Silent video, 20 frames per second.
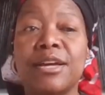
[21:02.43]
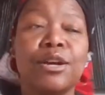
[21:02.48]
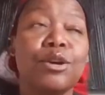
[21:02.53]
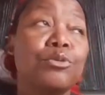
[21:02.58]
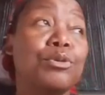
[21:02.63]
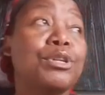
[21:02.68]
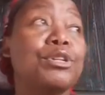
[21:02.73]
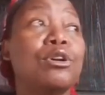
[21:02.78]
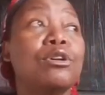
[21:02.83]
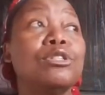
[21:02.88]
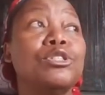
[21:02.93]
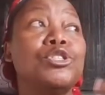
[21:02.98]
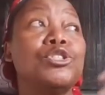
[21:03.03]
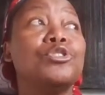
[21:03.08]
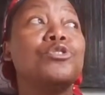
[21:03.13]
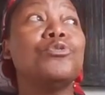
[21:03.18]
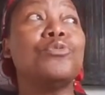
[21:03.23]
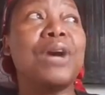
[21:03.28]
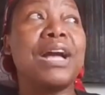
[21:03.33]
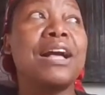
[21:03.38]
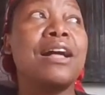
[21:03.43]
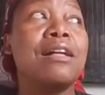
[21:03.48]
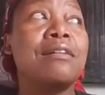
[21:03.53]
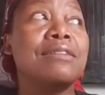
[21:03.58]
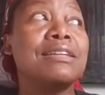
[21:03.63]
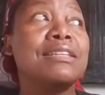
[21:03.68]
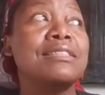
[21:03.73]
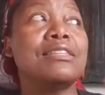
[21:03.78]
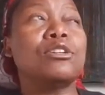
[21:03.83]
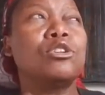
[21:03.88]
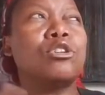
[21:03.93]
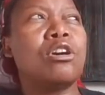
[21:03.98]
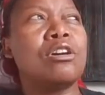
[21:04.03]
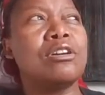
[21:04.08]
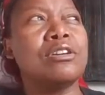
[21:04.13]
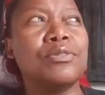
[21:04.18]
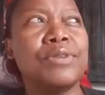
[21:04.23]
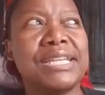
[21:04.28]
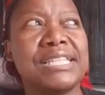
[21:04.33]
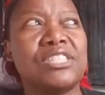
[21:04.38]
We don't do well in the
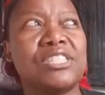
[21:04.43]
concrete